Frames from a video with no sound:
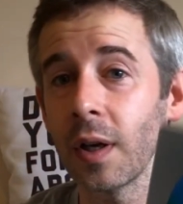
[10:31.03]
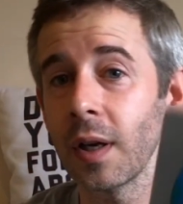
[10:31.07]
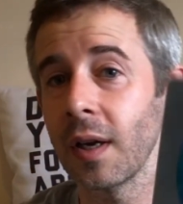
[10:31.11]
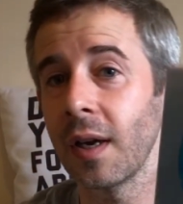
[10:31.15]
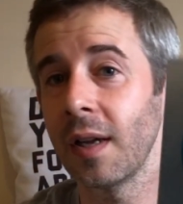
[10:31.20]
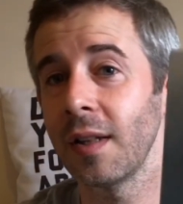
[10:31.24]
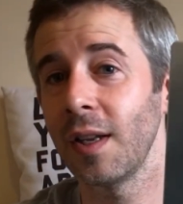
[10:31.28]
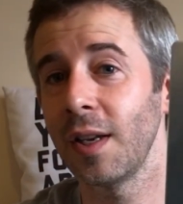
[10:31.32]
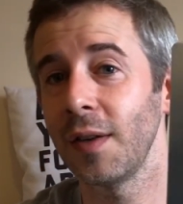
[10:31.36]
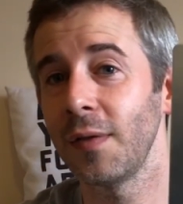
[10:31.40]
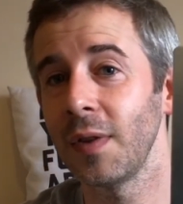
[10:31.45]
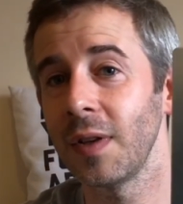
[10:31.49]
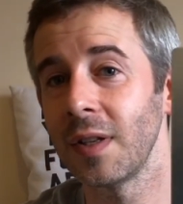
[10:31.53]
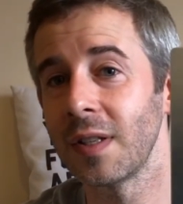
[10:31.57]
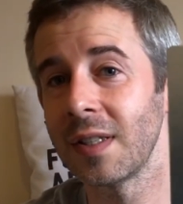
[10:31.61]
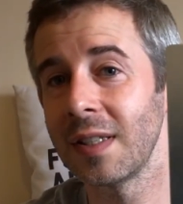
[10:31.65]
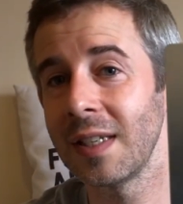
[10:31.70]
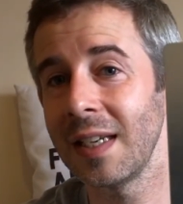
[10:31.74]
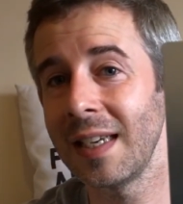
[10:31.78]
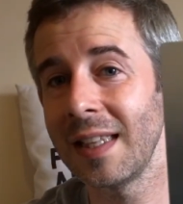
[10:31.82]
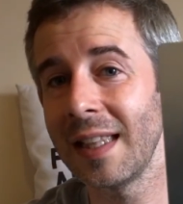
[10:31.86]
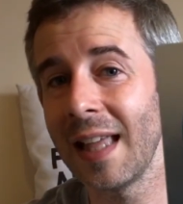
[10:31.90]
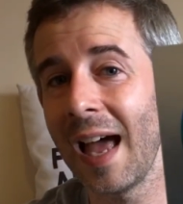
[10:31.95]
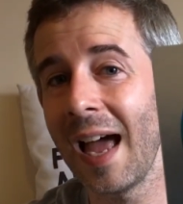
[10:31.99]
I don't know if you can
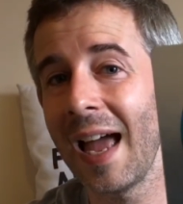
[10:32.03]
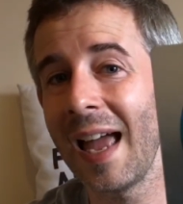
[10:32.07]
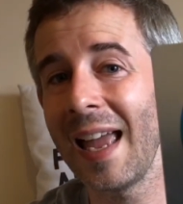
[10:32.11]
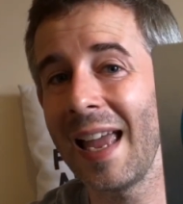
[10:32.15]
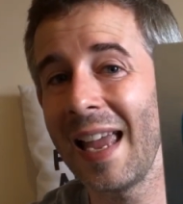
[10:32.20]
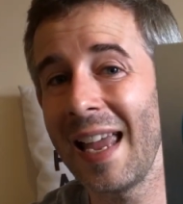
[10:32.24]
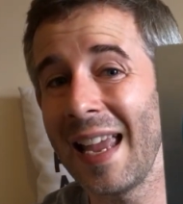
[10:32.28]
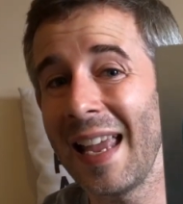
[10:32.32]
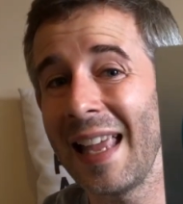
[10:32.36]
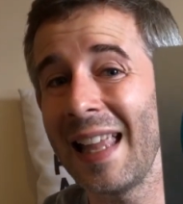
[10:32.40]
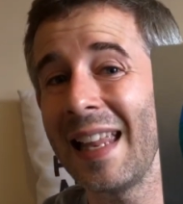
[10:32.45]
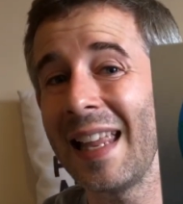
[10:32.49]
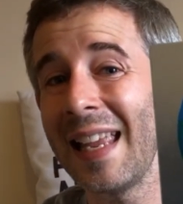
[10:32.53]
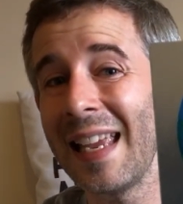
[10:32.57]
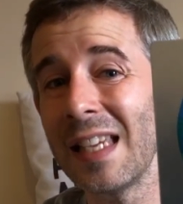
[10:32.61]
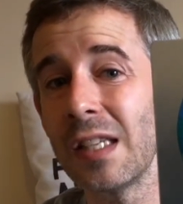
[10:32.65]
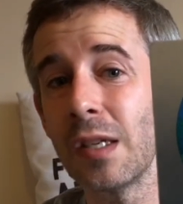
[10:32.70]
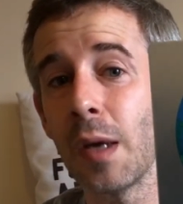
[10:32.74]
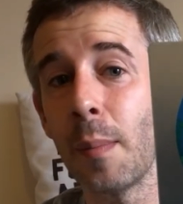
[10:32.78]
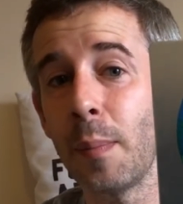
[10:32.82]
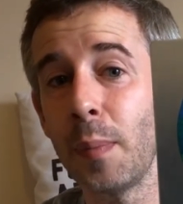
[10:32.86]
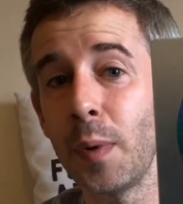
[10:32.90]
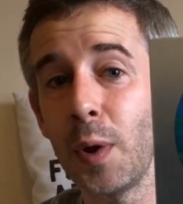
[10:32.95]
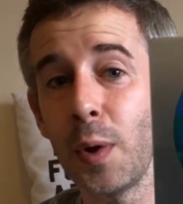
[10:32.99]
see that. It is
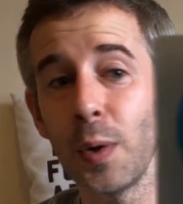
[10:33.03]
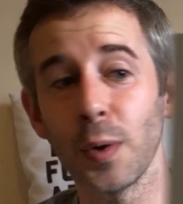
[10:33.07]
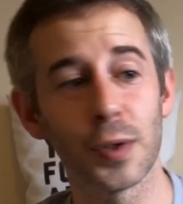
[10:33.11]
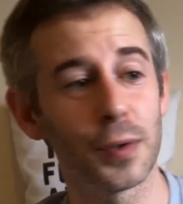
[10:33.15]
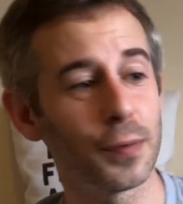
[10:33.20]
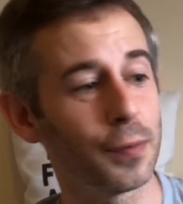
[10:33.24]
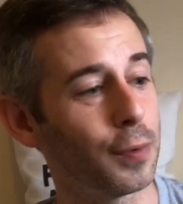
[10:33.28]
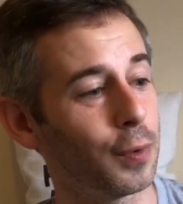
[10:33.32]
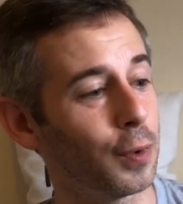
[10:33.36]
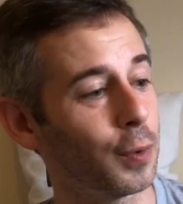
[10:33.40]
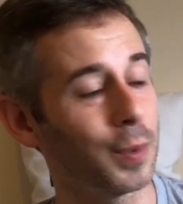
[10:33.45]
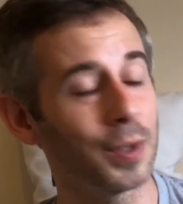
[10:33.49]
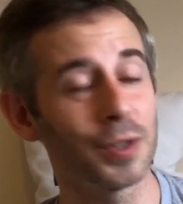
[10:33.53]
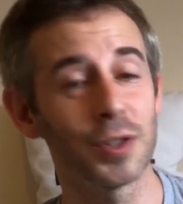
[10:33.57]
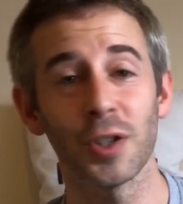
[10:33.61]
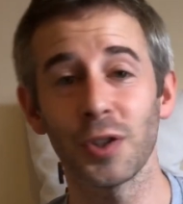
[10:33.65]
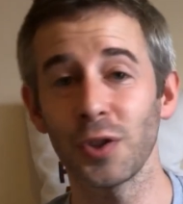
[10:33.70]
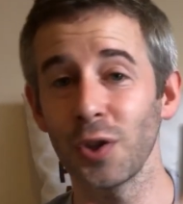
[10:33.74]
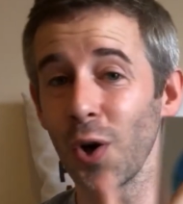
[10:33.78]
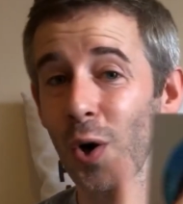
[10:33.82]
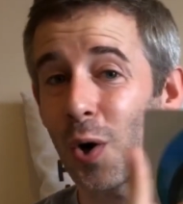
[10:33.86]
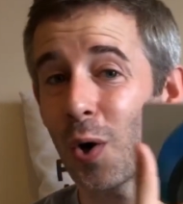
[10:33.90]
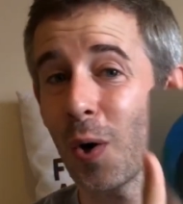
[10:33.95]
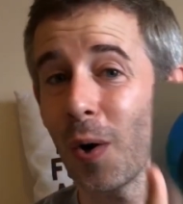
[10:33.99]
beautiful with
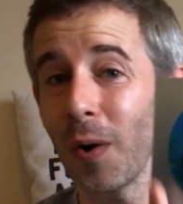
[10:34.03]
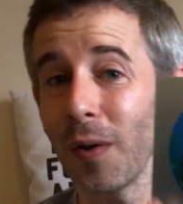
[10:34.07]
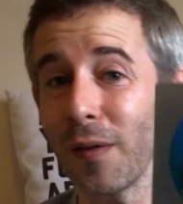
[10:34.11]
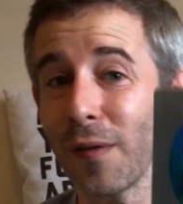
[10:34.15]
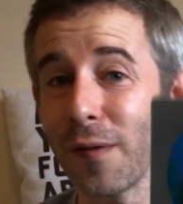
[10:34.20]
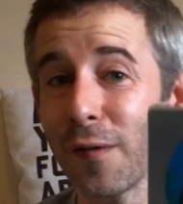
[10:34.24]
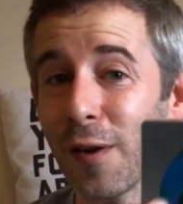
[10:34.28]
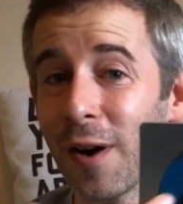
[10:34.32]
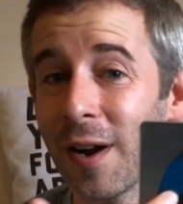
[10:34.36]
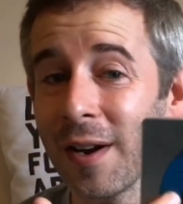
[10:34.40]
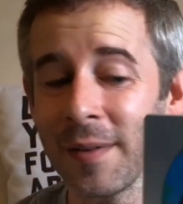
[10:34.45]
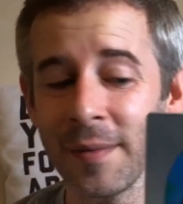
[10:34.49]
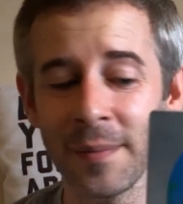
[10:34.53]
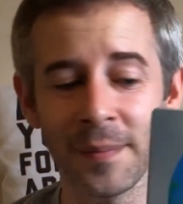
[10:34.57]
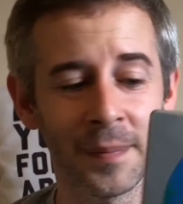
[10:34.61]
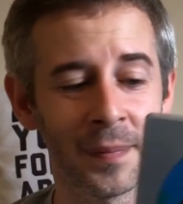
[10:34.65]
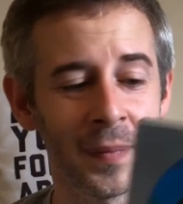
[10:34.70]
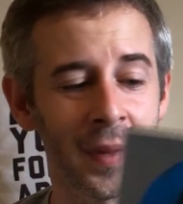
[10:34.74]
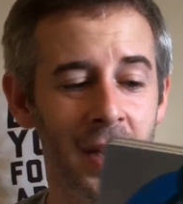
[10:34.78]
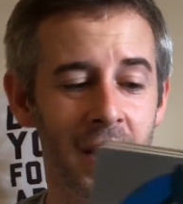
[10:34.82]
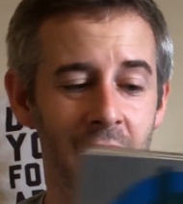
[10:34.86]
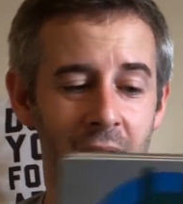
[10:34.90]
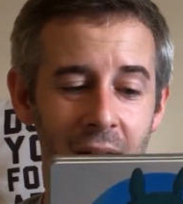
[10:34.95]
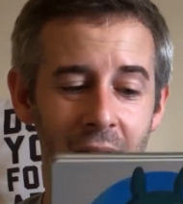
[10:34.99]
Totoro on the front
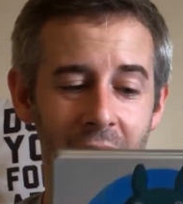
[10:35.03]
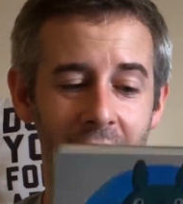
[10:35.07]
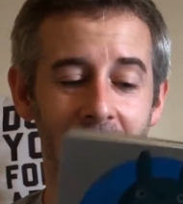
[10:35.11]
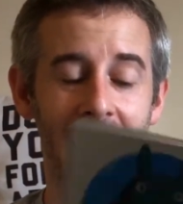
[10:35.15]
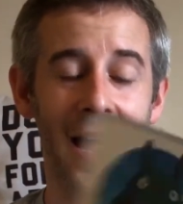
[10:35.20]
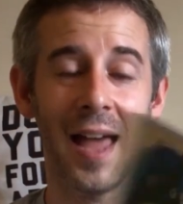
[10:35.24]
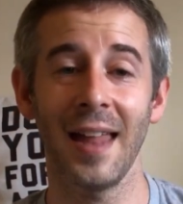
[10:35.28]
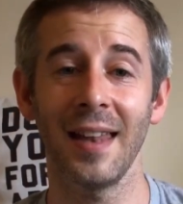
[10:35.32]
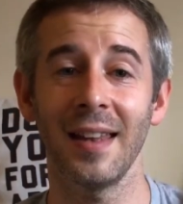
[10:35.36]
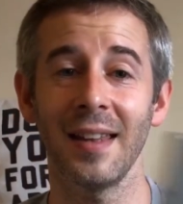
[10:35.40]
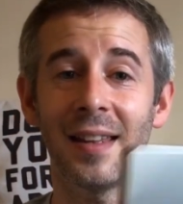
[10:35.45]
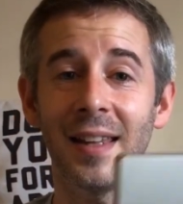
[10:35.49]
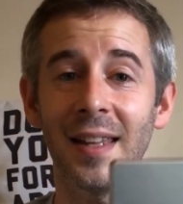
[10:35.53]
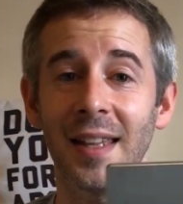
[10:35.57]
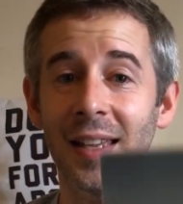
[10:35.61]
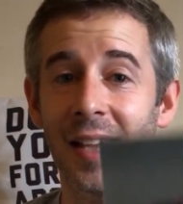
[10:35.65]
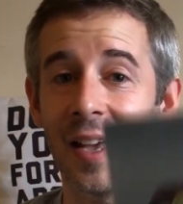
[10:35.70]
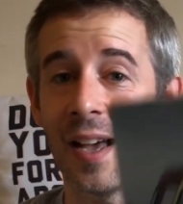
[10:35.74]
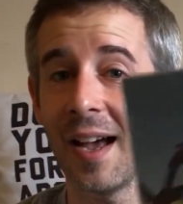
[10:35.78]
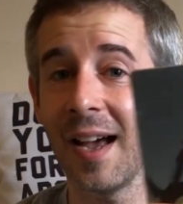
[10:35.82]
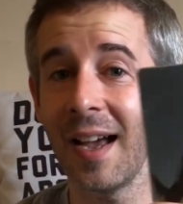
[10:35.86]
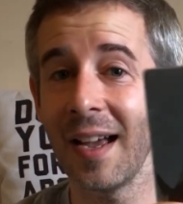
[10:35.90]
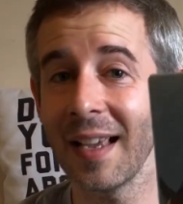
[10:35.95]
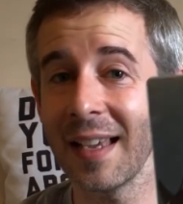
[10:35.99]
and the
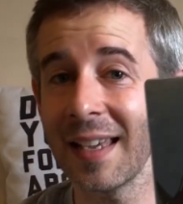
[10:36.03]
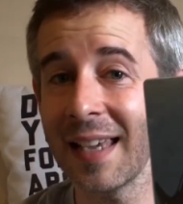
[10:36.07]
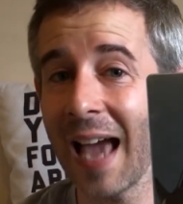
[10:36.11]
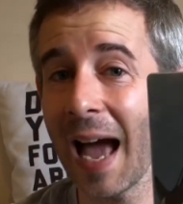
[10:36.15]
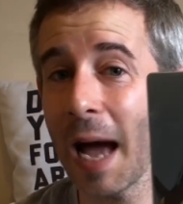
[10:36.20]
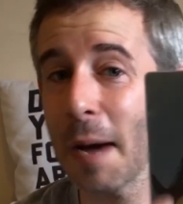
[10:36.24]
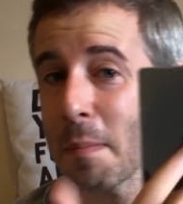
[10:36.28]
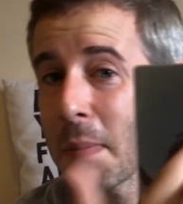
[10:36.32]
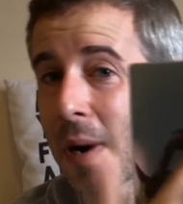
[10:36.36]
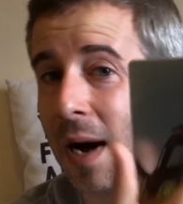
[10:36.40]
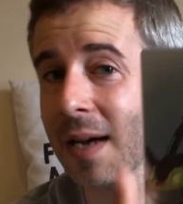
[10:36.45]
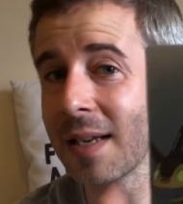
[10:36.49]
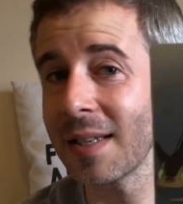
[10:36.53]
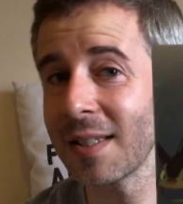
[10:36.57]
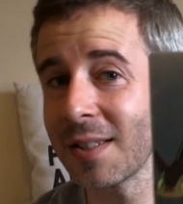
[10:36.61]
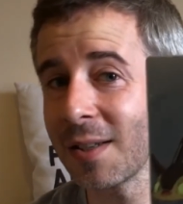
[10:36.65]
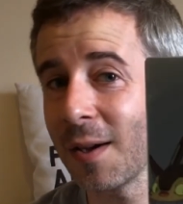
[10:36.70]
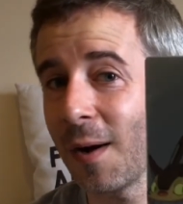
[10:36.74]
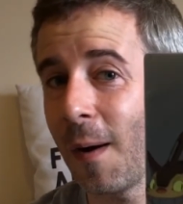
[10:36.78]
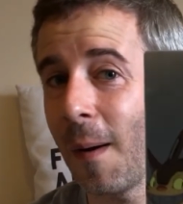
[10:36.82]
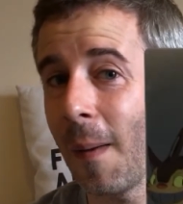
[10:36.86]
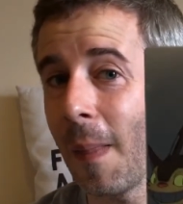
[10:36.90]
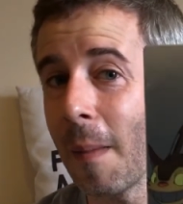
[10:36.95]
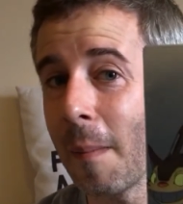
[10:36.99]
uh, cat bus
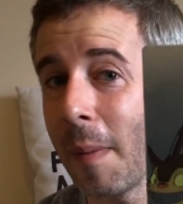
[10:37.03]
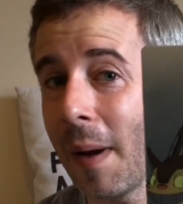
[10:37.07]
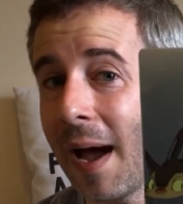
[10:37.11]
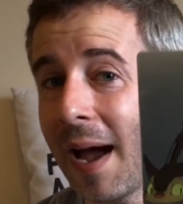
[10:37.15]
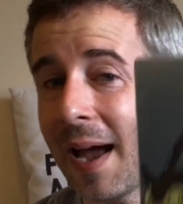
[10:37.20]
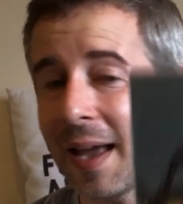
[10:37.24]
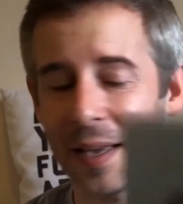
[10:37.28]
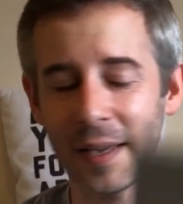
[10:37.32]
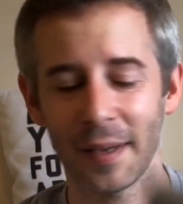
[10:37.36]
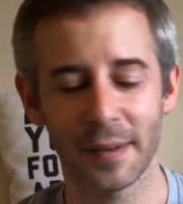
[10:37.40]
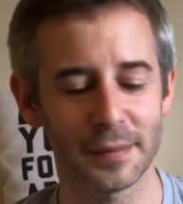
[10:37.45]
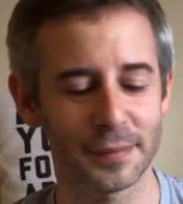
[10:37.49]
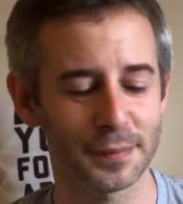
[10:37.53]
on the back,